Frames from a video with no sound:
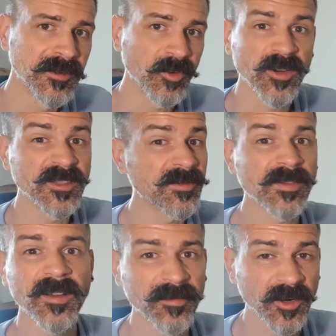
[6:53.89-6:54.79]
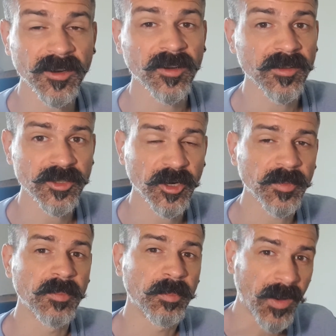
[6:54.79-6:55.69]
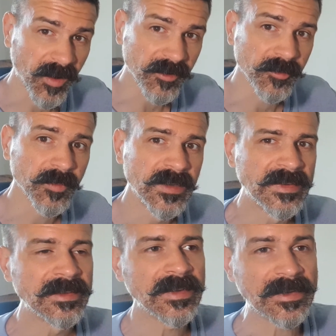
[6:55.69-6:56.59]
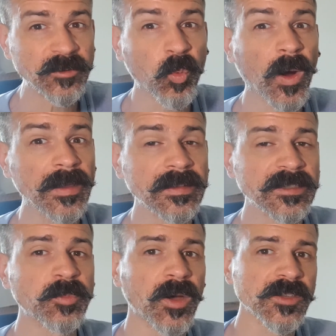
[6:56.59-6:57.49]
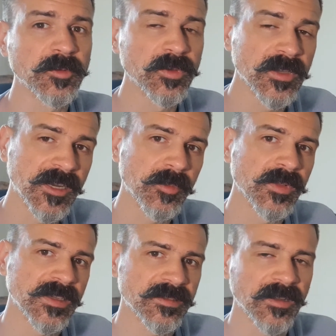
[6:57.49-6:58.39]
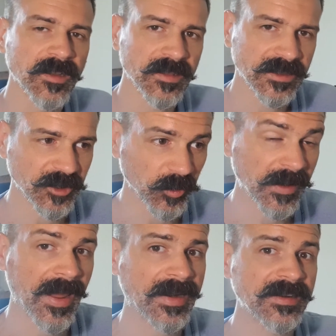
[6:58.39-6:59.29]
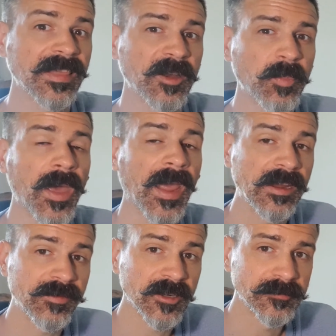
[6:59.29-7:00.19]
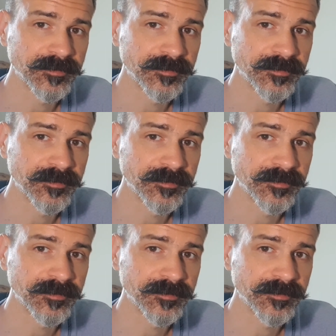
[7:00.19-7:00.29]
Whereas if I've got to go to the shop and buy them, it's way less possible and I'm less likely to enact that behavior.